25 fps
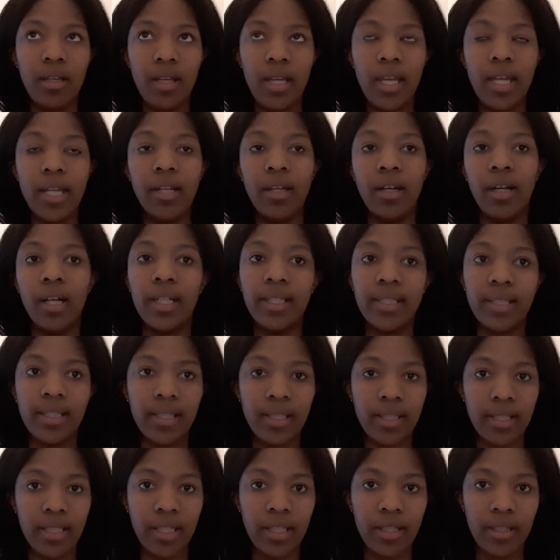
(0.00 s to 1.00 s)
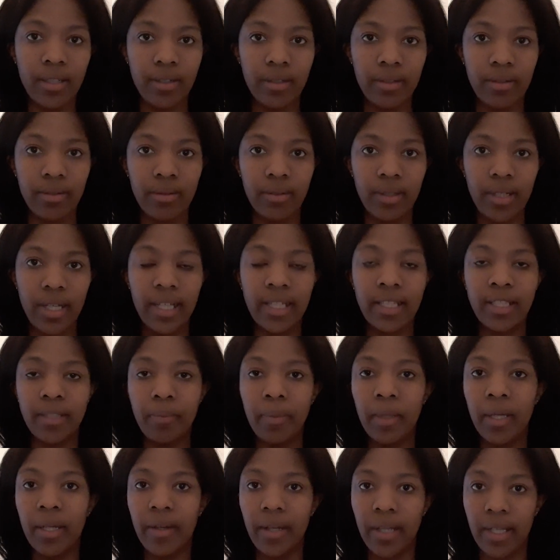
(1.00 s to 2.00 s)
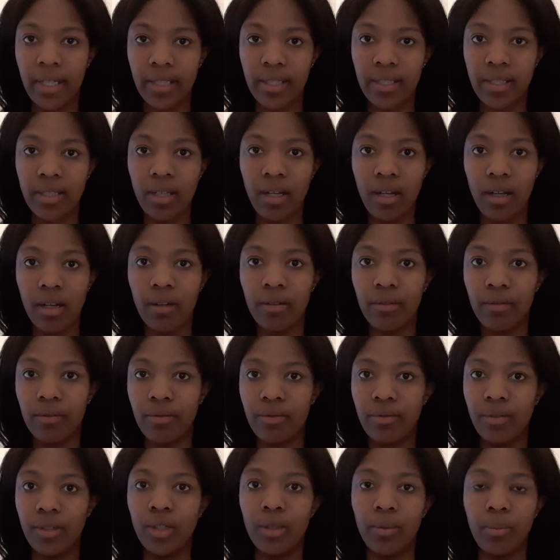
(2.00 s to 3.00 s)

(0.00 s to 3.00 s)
enhances their experience of your